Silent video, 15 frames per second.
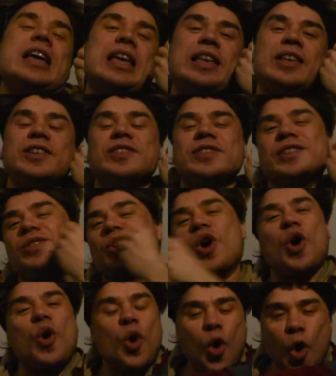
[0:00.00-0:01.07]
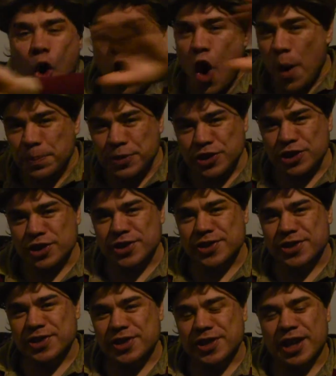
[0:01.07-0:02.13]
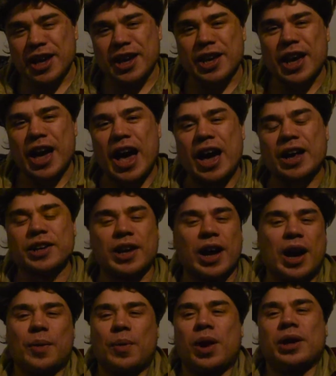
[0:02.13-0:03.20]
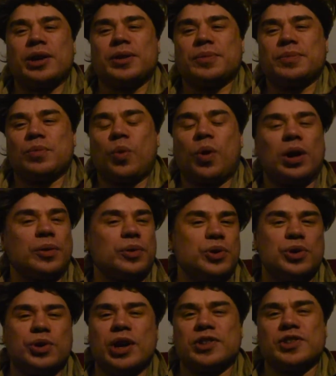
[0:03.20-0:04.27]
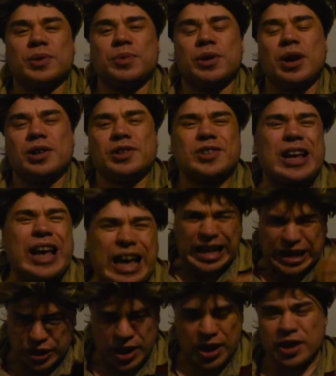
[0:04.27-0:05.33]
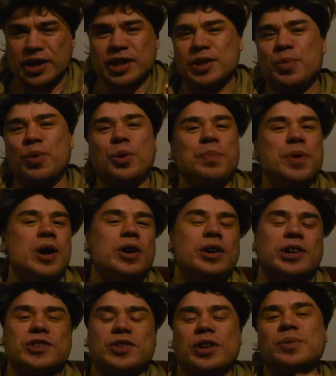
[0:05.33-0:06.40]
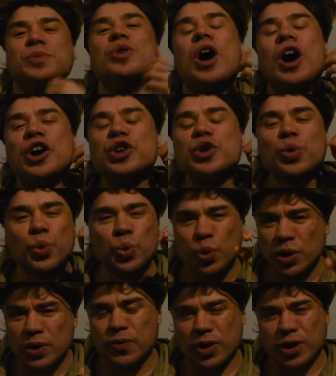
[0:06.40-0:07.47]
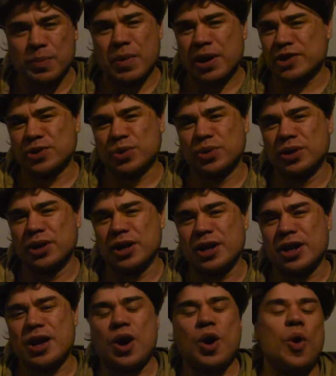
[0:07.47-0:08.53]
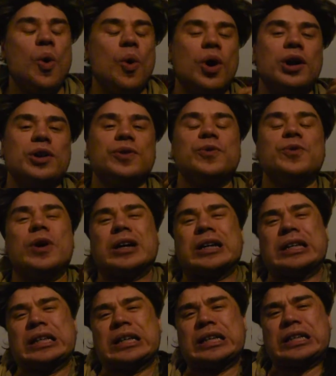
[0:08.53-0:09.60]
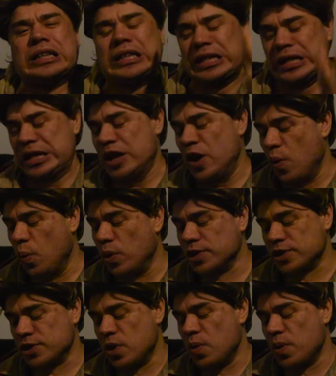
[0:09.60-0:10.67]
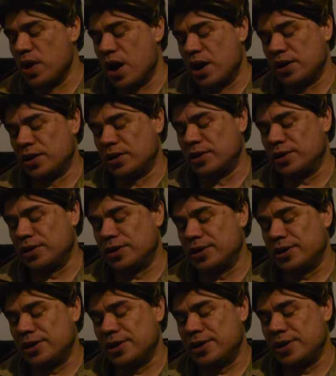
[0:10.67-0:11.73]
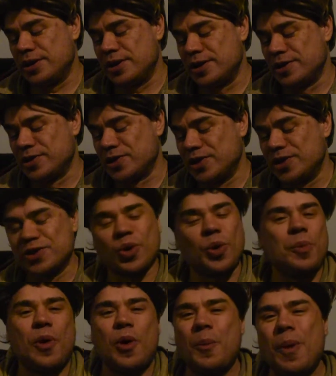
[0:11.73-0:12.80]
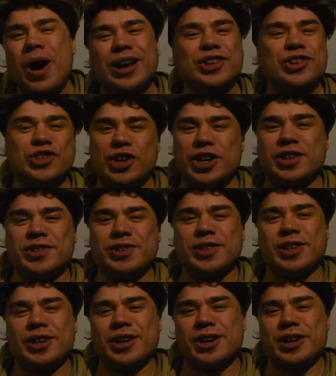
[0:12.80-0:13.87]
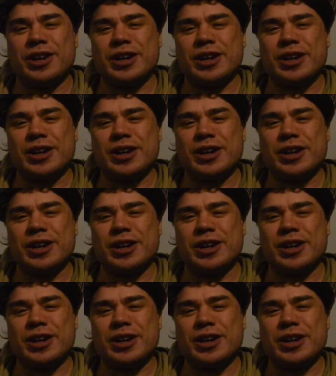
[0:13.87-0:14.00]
is it options? And I'm like, well, can you get something else? Can I get it more better? Because like, are you really fucking masculine? Or are you fucking like, what's going on here? Is all mind changed here.